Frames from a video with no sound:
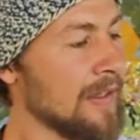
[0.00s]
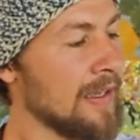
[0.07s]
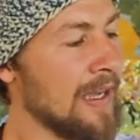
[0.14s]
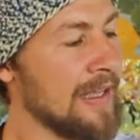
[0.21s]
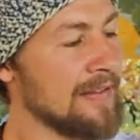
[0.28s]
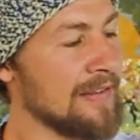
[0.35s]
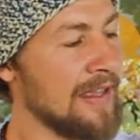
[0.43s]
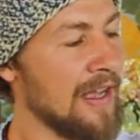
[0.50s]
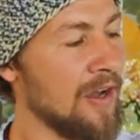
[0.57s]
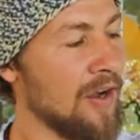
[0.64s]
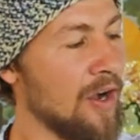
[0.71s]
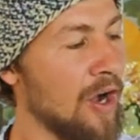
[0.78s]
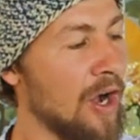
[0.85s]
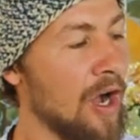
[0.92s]
And
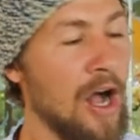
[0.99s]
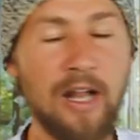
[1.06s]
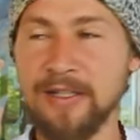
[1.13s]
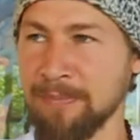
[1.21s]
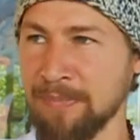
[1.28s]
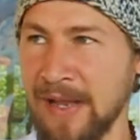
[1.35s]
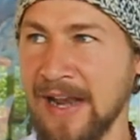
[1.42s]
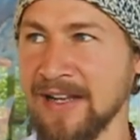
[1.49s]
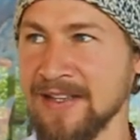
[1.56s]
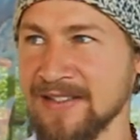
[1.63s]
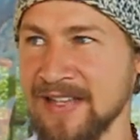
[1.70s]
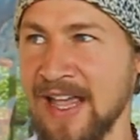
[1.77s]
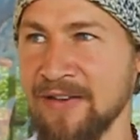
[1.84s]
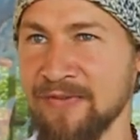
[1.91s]
all the
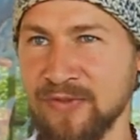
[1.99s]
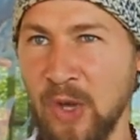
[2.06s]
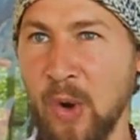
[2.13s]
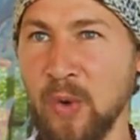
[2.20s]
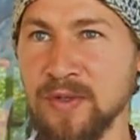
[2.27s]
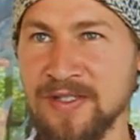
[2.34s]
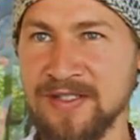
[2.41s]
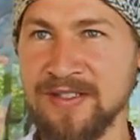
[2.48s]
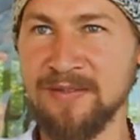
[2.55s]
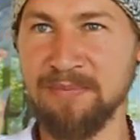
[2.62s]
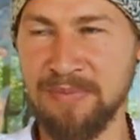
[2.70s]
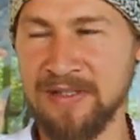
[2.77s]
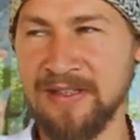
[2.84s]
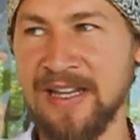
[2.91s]
planets have
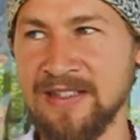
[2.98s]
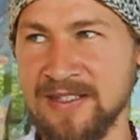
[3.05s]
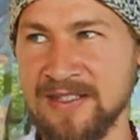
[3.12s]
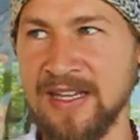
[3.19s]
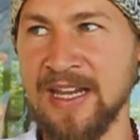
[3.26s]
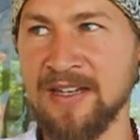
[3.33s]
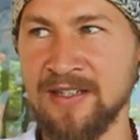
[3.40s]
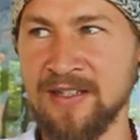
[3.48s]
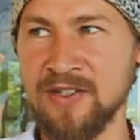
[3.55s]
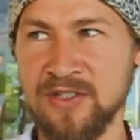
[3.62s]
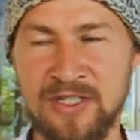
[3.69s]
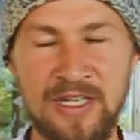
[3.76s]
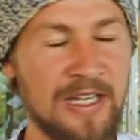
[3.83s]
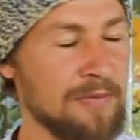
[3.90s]
nodes, but let's say
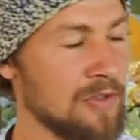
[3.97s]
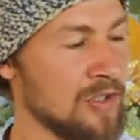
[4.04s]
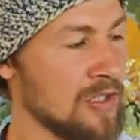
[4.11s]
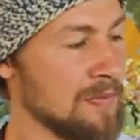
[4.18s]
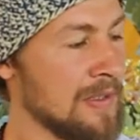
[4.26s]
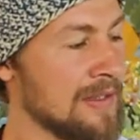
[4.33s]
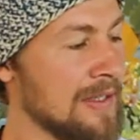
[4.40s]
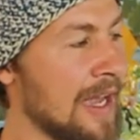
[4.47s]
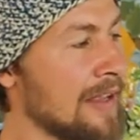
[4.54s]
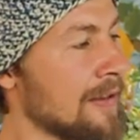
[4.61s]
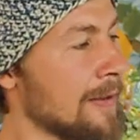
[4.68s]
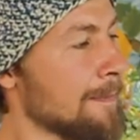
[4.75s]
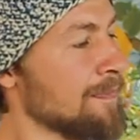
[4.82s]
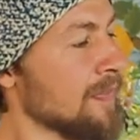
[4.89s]
stick with just with
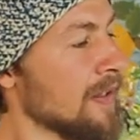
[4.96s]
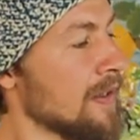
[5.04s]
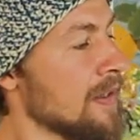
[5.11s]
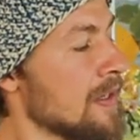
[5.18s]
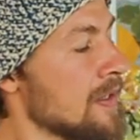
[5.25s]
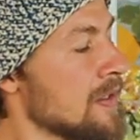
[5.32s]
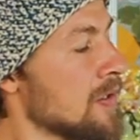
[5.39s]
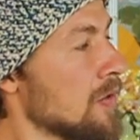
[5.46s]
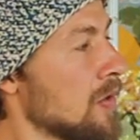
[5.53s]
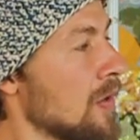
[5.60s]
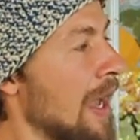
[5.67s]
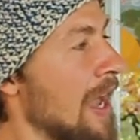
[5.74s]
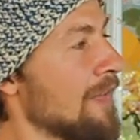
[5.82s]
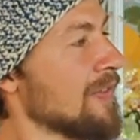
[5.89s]
that. So
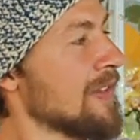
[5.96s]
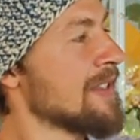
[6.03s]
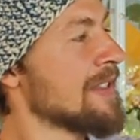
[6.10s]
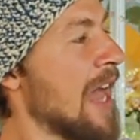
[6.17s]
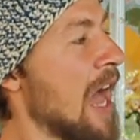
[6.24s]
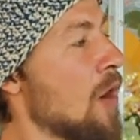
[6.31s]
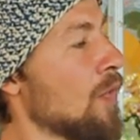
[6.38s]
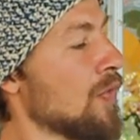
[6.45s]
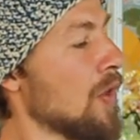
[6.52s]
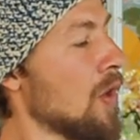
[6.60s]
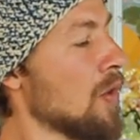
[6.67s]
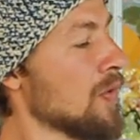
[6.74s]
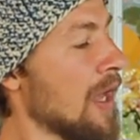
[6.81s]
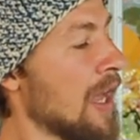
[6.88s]
you have the south
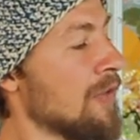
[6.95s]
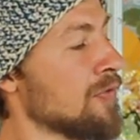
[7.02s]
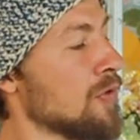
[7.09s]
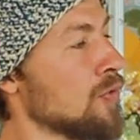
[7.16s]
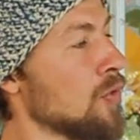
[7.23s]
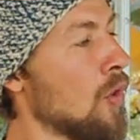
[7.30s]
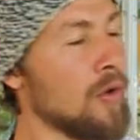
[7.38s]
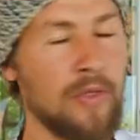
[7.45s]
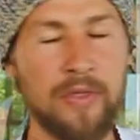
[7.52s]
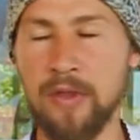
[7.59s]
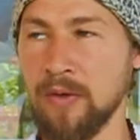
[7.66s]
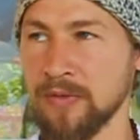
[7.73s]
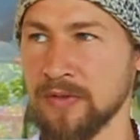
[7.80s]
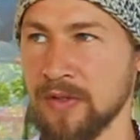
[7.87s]
node and the north
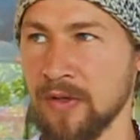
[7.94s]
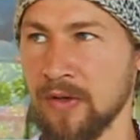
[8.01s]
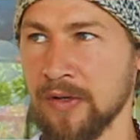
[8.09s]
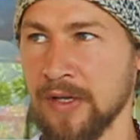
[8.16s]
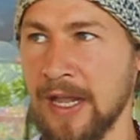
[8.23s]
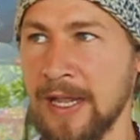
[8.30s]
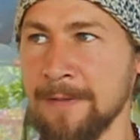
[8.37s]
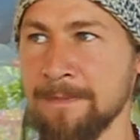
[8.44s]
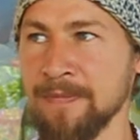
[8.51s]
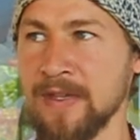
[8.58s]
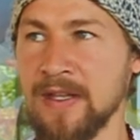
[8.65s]
node, okay?